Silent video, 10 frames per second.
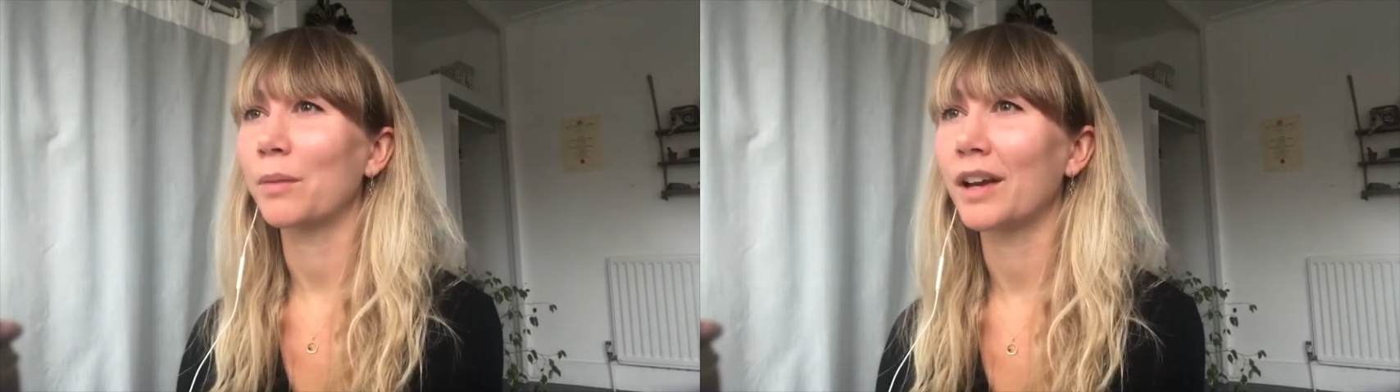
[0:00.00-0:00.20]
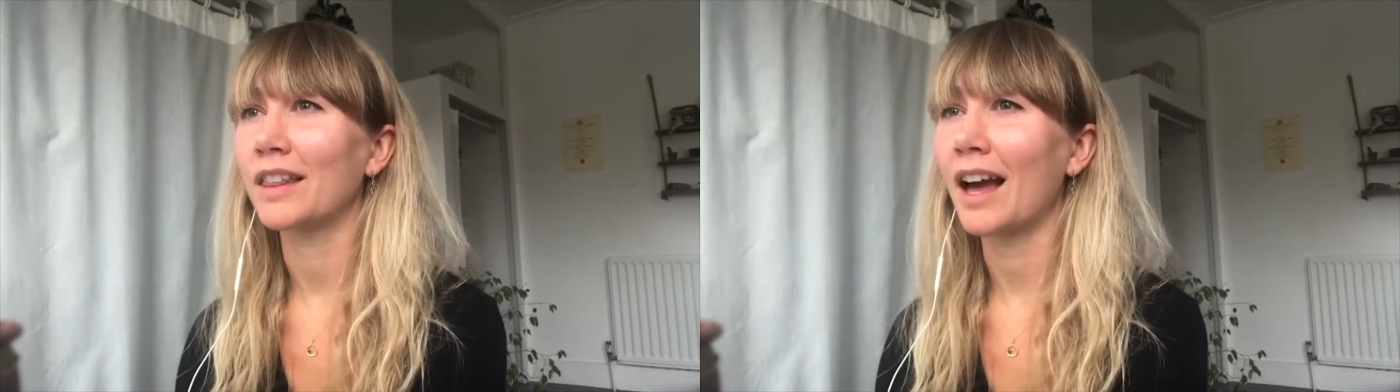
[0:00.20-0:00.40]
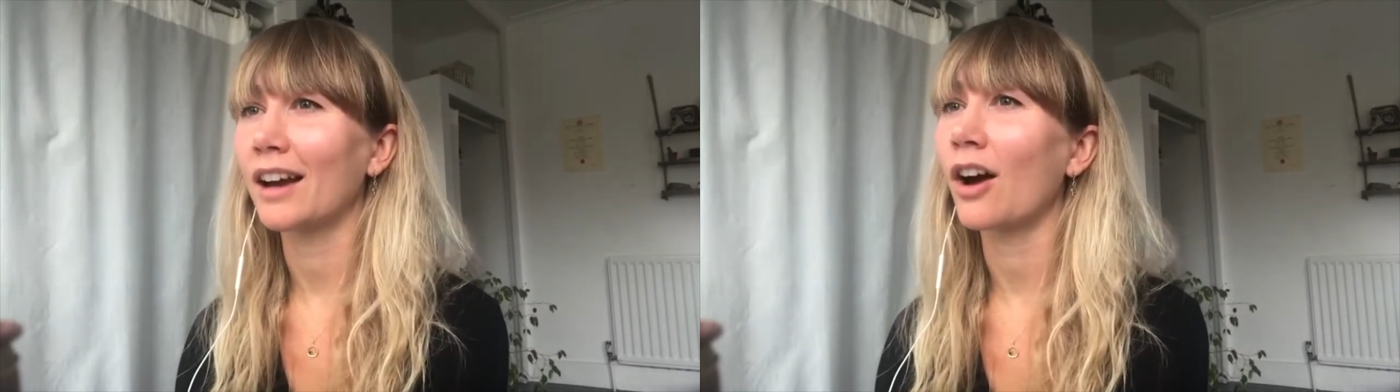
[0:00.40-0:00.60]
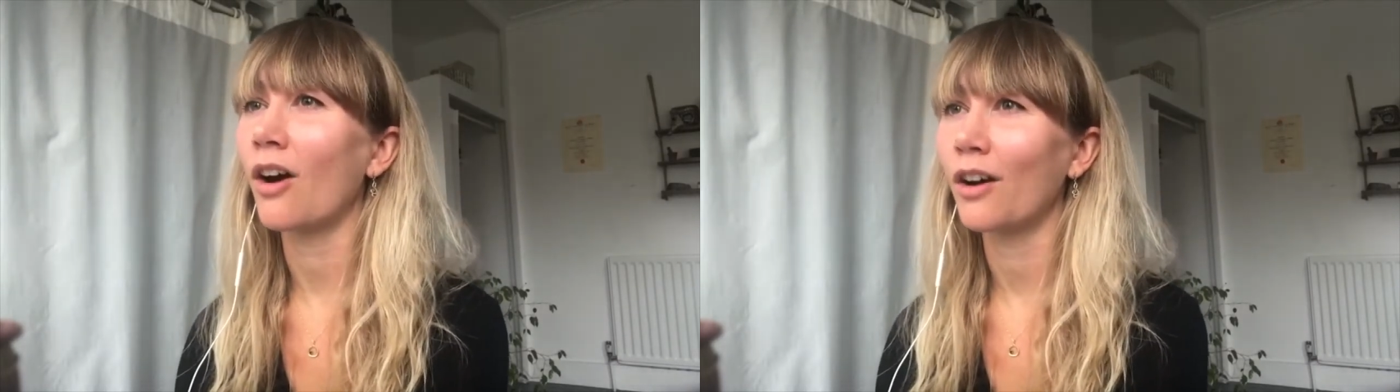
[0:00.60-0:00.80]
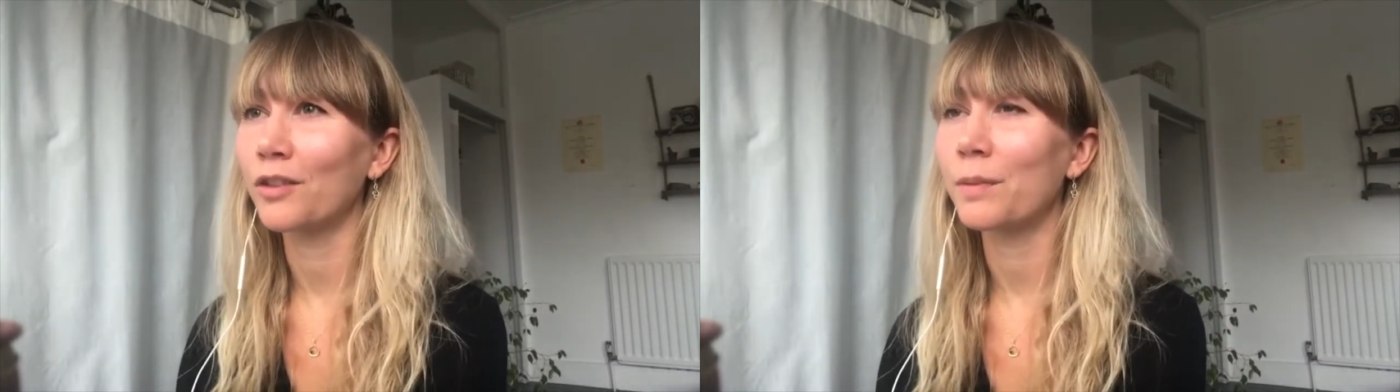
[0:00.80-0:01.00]
but that
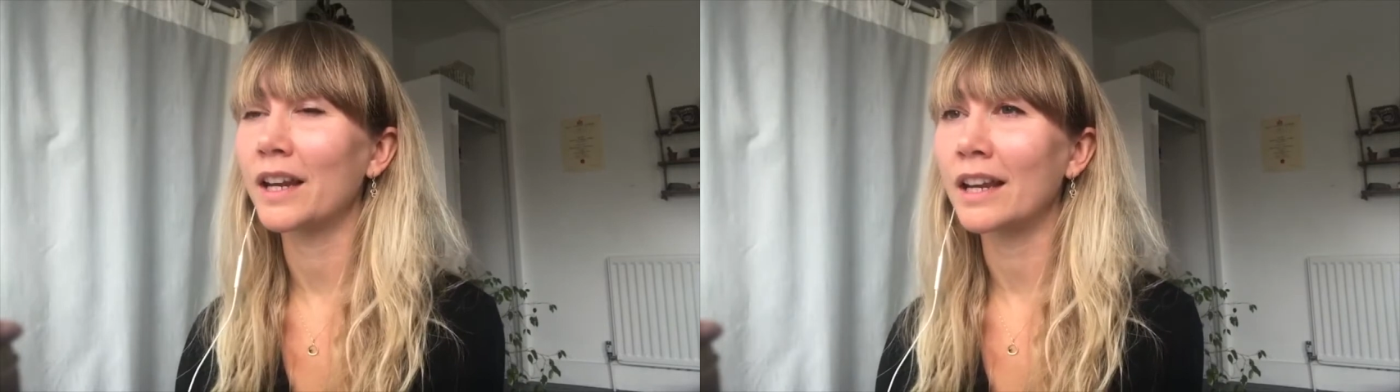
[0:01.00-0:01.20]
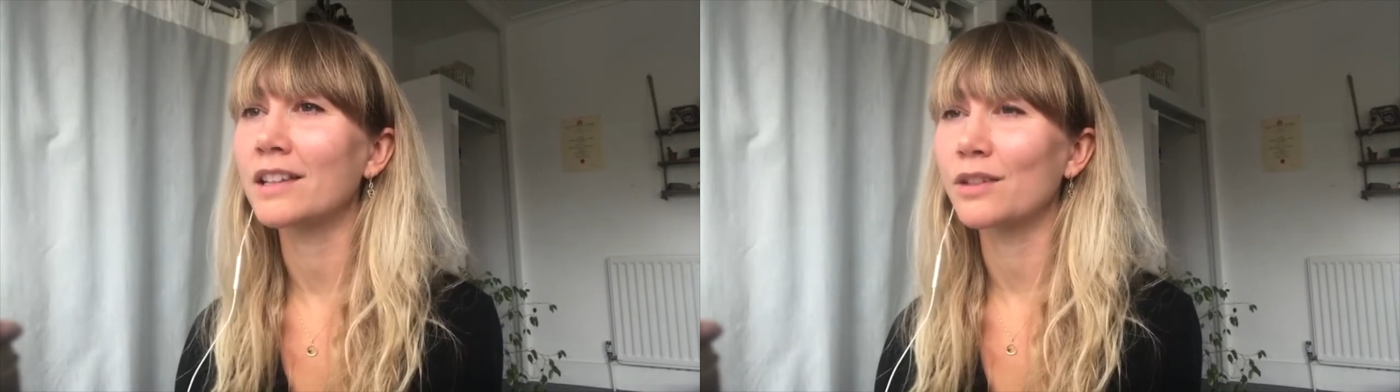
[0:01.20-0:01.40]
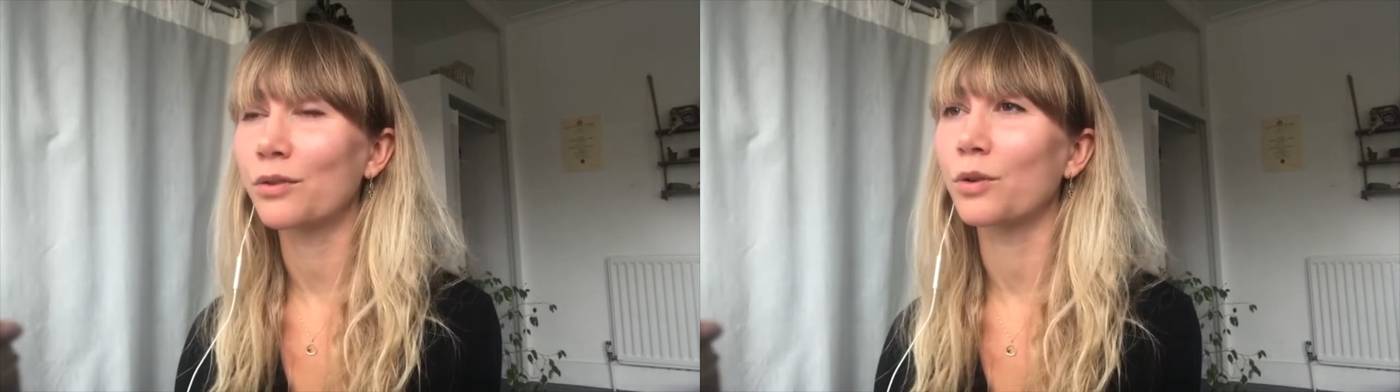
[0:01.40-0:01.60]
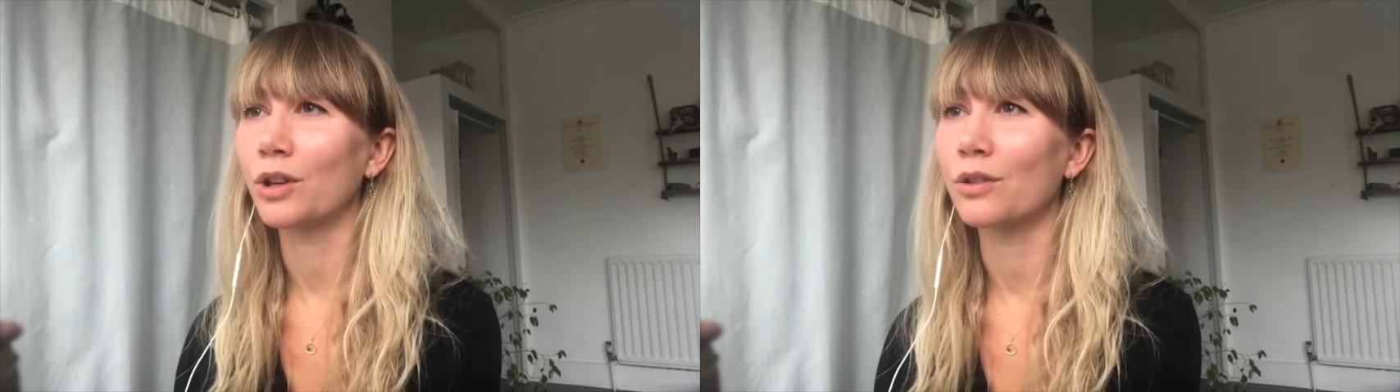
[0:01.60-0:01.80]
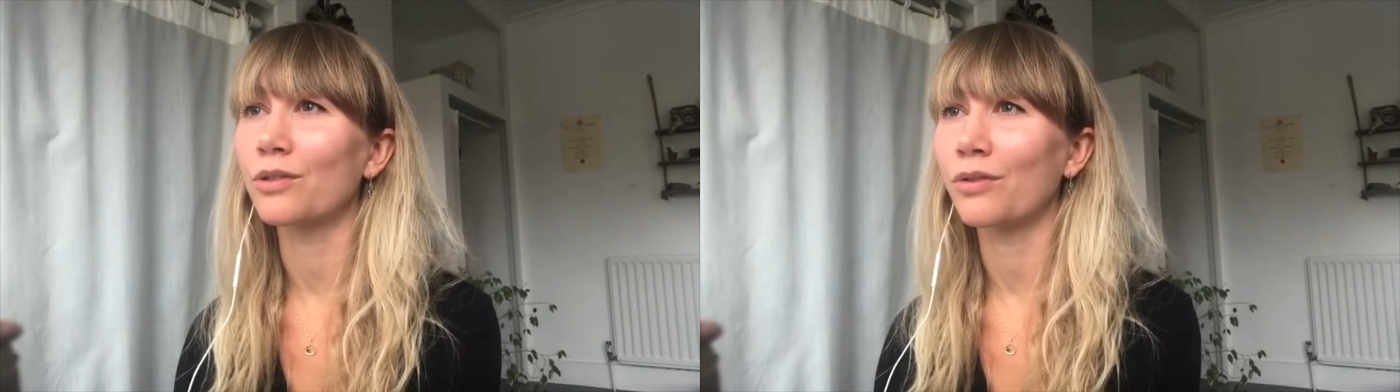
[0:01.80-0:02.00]
can't have been easy for
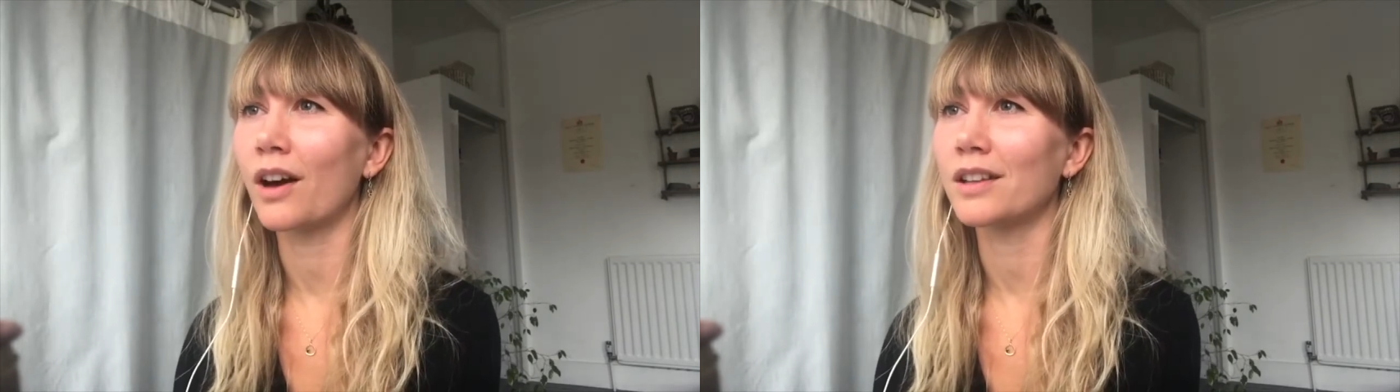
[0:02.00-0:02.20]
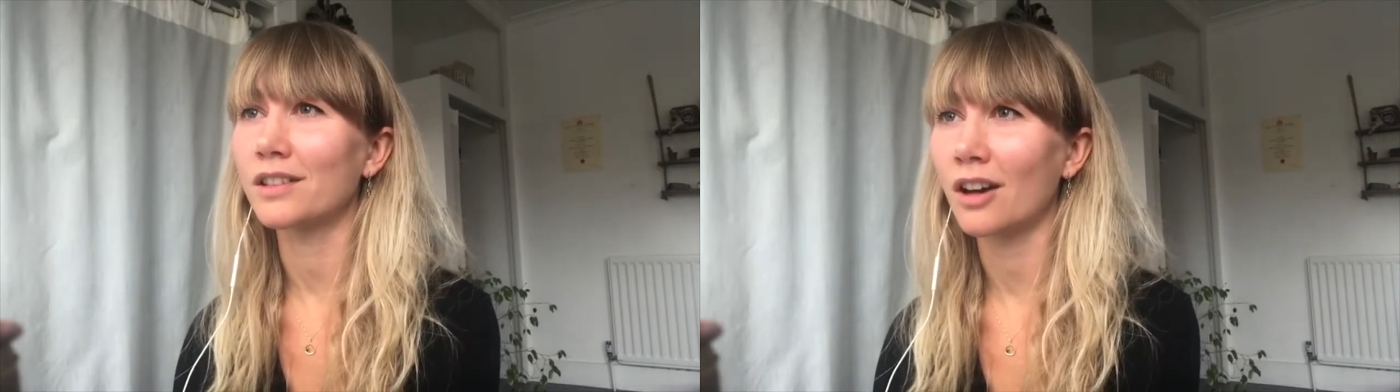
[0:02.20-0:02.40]
you the first